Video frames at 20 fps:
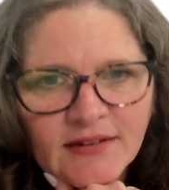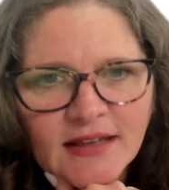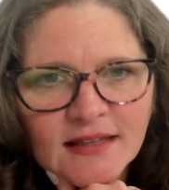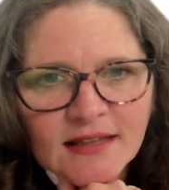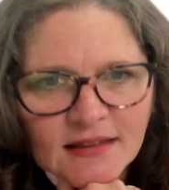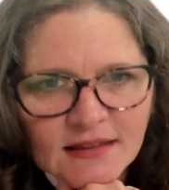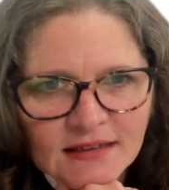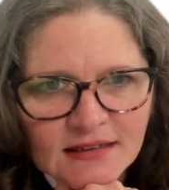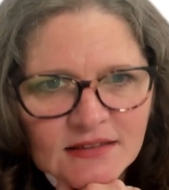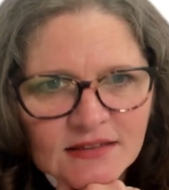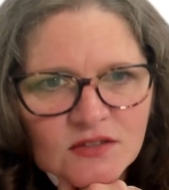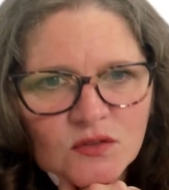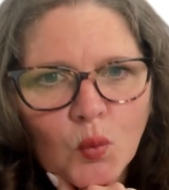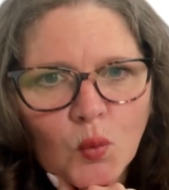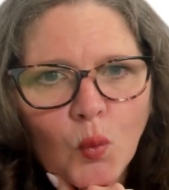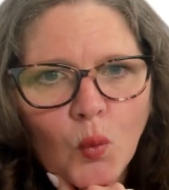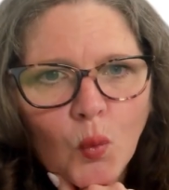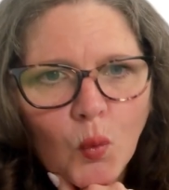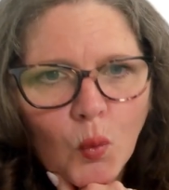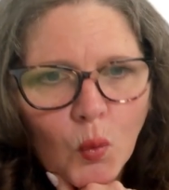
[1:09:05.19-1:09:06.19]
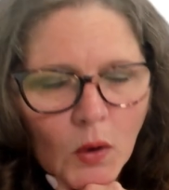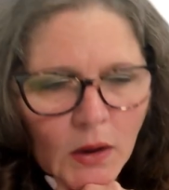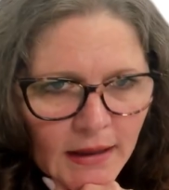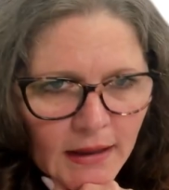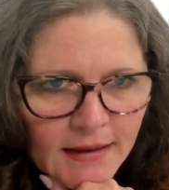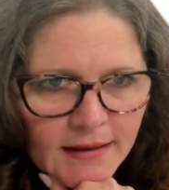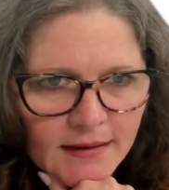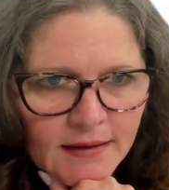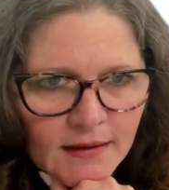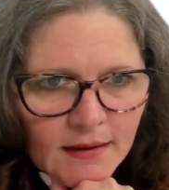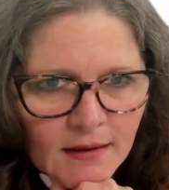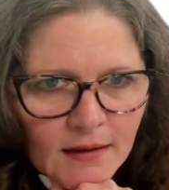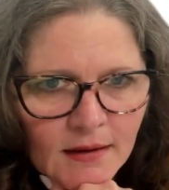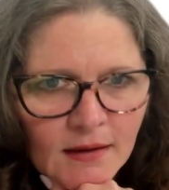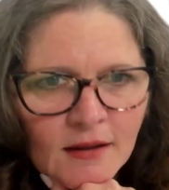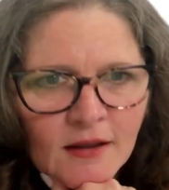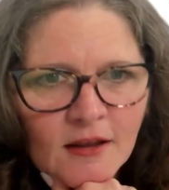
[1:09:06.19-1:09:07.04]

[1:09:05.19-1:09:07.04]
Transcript: at least one